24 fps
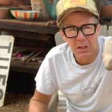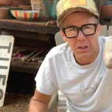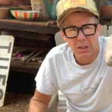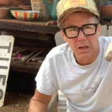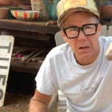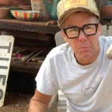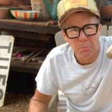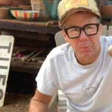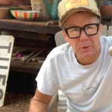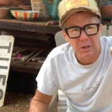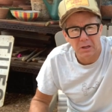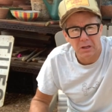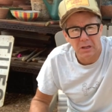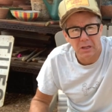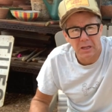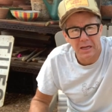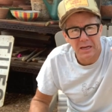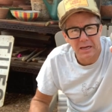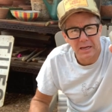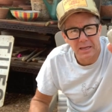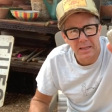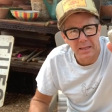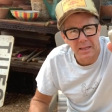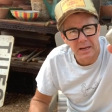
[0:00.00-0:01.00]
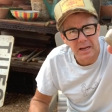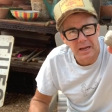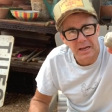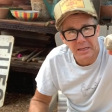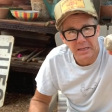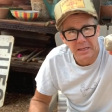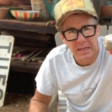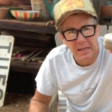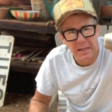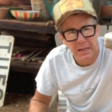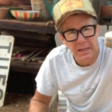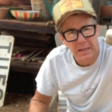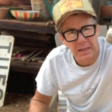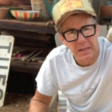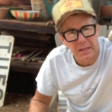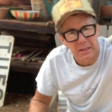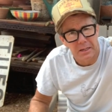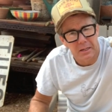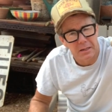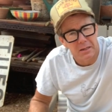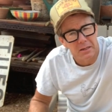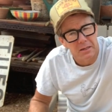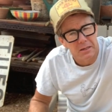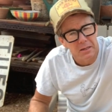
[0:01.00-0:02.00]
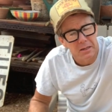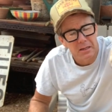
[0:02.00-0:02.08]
lump of clay that I needed and